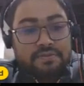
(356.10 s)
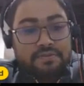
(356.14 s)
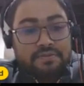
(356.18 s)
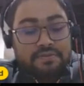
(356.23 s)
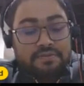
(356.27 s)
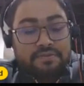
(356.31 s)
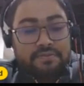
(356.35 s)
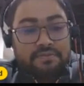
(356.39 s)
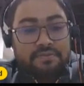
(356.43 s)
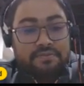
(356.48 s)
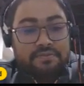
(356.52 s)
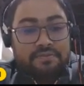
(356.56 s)

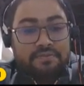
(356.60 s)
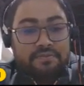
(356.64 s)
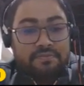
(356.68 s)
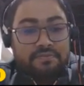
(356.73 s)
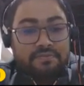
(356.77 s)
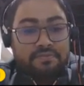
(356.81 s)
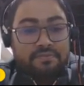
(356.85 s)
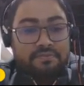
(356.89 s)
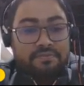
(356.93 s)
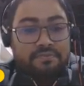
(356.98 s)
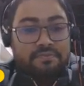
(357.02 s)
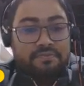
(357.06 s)

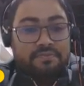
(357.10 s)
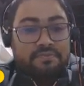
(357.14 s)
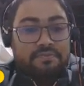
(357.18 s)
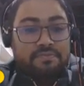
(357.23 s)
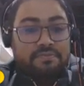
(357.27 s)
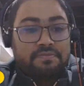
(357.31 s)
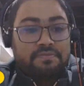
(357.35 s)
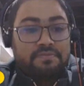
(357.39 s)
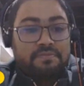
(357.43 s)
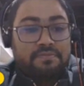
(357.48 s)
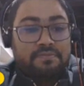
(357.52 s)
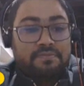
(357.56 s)

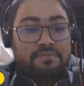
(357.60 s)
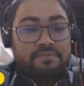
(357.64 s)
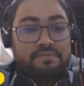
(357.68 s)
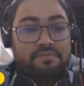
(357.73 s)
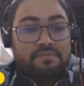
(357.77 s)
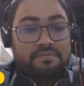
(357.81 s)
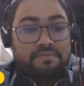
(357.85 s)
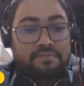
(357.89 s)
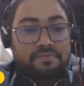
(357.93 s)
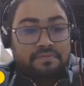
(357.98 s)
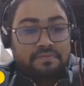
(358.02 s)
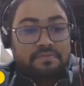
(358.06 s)

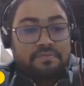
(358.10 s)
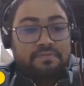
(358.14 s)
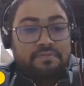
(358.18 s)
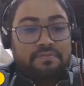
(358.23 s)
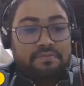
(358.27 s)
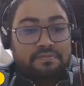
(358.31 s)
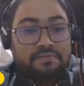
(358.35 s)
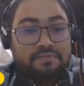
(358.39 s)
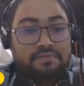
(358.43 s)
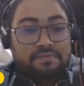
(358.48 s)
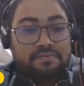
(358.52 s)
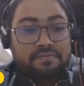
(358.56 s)

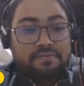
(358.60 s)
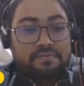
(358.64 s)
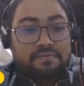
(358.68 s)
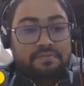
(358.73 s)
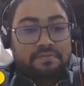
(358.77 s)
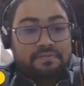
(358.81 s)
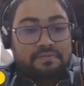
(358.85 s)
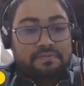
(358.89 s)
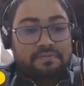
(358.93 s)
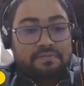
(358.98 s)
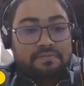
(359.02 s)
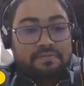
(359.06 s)

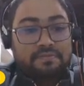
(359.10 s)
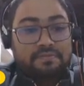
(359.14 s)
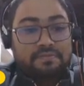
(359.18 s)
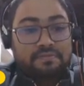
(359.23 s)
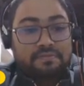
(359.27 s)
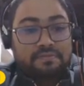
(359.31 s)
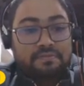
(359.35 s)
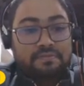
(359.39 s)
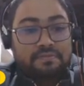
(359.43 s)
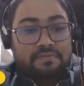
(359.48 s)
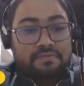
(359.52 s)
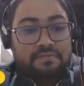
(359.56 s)

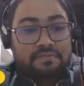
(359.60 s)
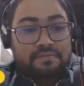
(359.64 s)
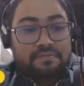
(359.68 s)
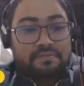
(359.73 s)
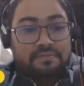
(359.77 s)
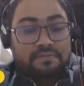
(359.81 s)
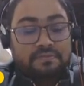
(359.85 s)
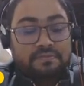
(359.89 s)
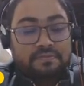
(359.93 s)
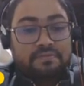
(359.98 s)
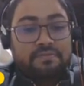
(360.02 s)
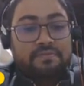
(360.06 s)

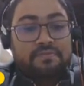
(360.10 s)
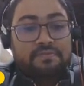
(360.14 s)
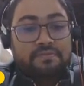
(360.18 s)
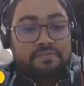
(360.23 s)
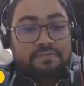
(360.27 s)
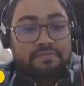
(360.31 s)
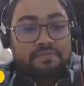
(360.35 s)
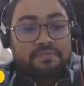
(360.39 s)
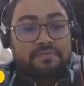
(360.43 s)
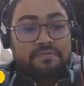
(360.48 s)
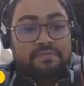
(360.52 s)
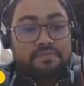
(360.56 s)

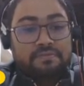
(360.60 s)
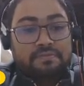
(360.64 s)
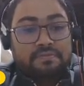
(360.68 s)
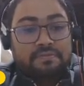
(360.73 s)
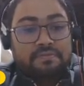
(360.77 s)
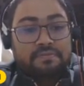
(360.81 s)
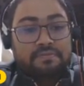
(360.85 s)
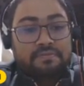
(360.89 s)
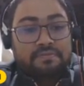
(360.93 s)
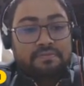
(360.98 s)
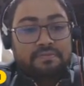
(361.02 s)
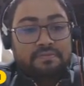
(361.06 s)

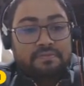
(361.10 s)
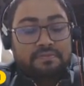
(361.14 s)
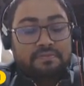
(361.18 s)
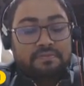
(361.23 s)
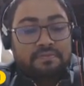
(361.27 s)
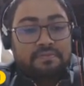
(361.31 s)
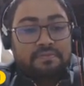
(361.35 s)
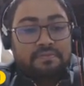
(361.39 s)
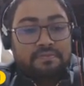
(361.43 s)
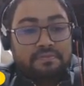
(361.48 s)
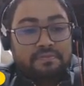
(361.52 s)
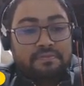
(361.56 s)

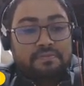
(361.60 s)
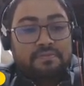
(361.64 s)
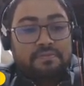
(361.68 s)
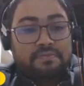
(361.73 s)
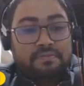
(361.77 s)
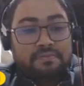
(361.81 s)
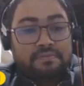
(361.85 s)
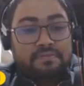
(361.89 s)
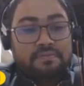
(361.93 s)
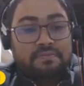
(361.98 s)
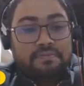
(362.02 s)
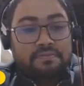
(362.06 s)

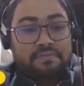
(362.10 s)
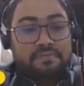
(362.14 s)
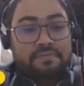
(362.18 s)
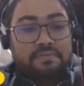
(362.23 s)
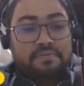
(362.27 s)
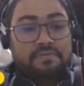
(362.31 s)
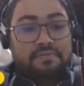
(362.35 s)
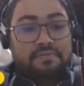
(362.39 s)
(silent)